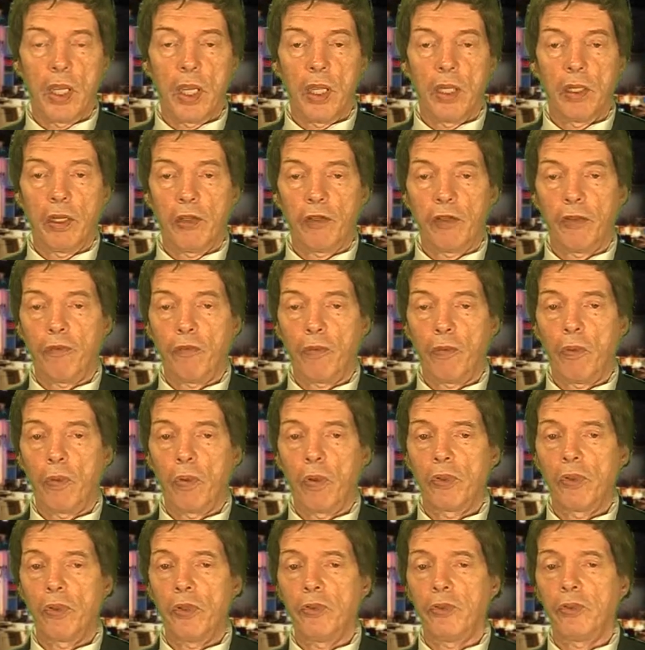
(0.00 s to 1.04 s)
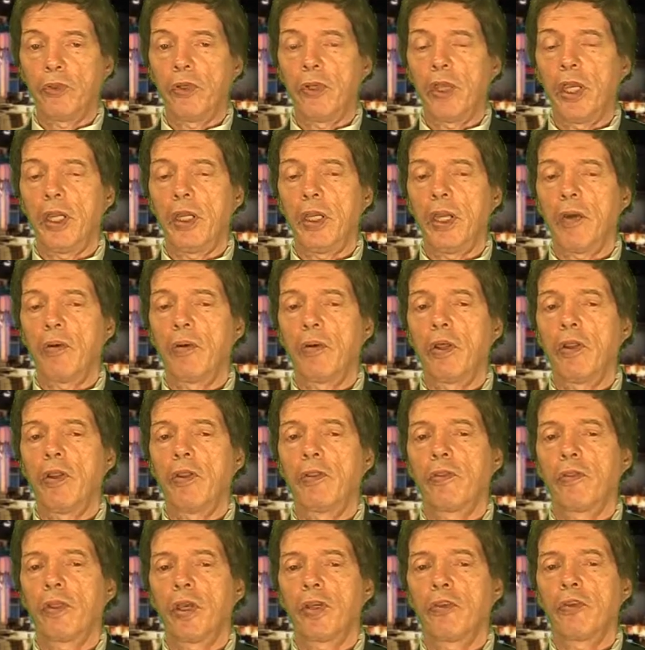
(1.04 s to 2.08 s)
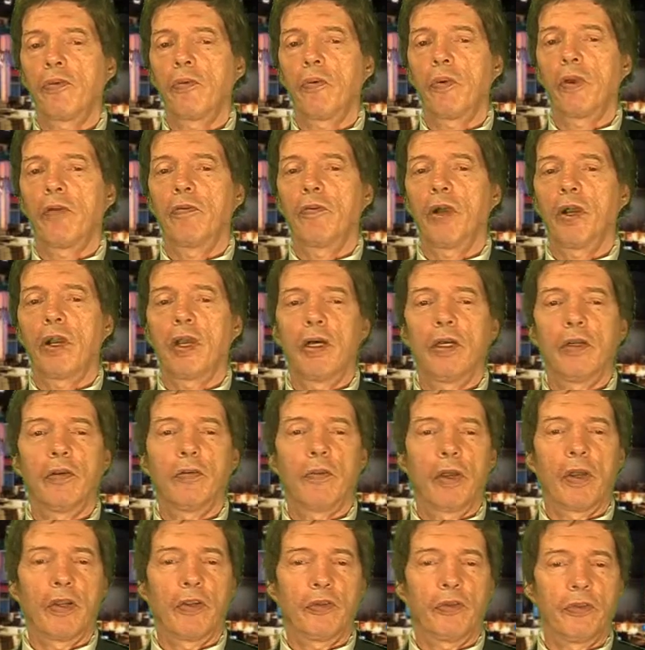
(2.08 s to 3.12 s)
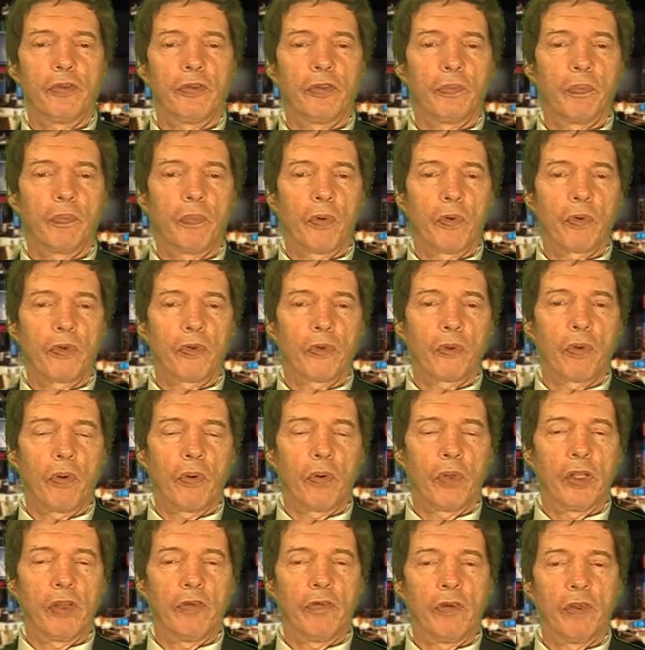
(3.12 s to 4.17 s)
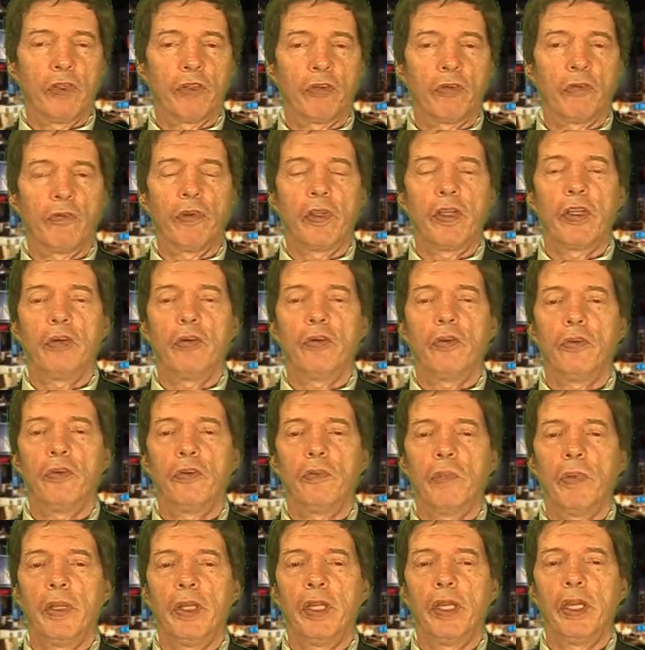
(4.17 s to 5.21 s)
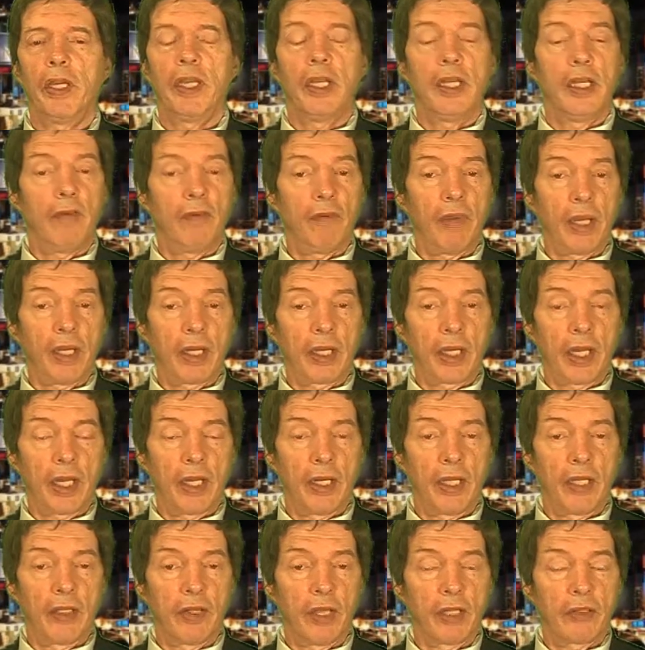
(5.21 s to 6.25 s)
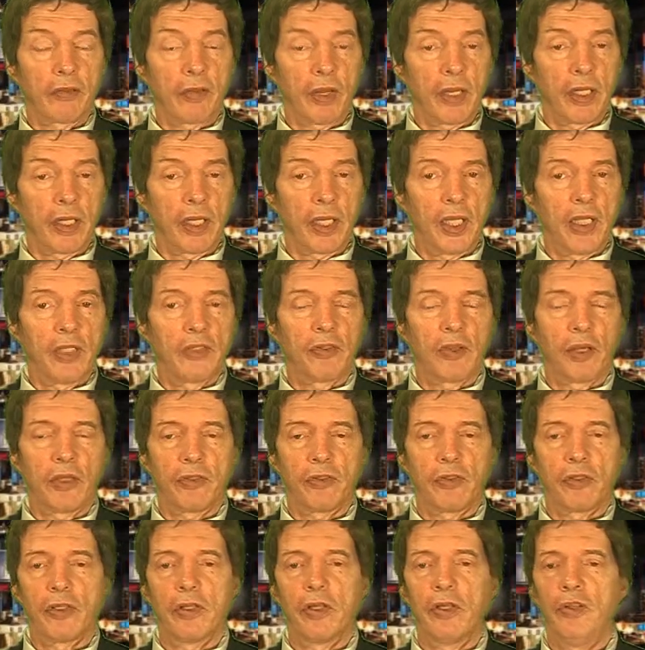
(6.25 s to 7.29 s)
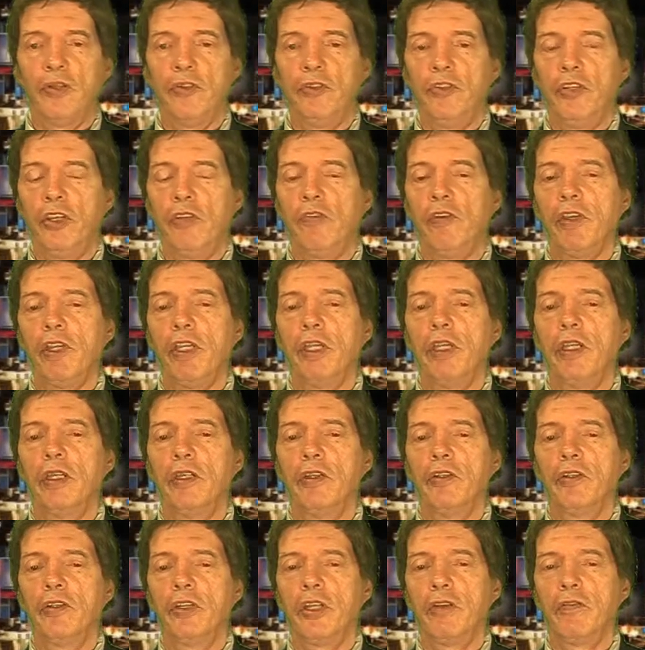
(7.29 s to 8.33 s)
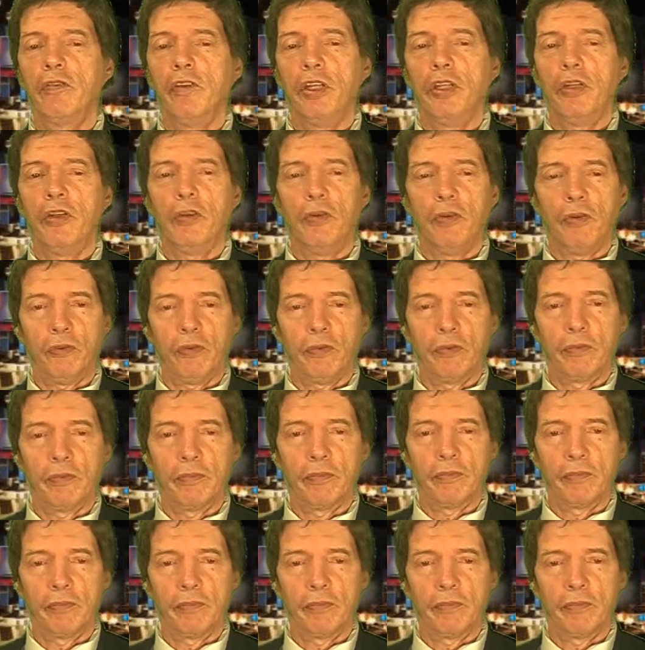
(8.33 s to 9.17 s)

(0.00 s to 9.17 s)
And that's it for World News Today. Now another thanks to one of our underwriters who supports your only visual video news media in Nevada County. That's right, it's us, GVTV News.